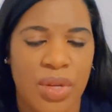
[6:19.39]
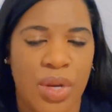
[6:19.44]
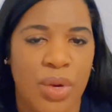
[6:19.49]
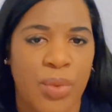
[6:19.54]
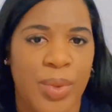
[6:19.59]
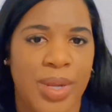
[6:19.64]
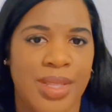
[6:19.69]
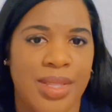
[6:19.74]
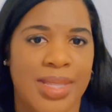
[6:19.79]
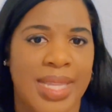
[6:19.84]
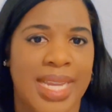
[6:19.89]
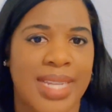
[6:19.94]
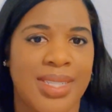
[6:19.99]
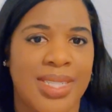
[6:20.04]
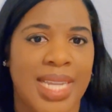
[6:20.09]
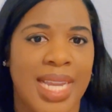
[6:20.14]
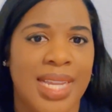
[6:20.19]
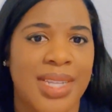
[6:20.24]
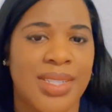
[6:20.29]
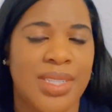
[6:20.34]
or whether that
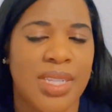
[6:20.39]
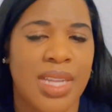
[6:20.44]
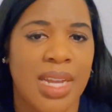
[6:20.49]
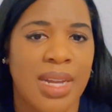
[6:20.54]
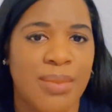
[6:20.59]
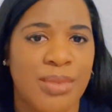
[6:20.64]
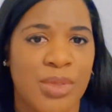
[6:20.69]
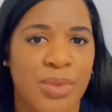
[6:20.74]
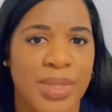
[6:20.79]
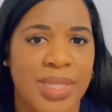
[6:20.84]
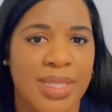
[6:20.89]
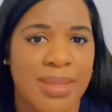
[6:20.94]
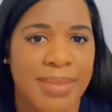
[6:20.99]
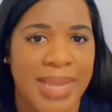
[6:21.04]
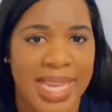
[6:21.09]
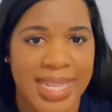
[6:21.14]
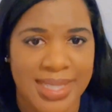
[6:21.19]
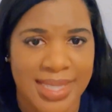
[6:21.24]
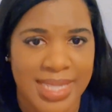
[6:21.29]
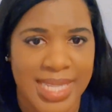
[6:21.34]
change comes with some
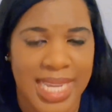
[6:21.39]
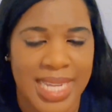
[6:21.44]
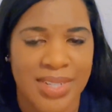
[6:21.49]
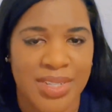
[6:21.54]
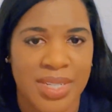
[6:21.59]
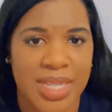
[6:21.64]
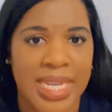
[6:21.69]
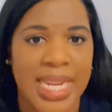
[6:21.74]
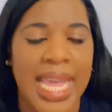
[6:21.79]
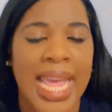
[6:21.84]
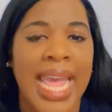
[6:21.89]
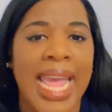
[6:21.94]
hesitation.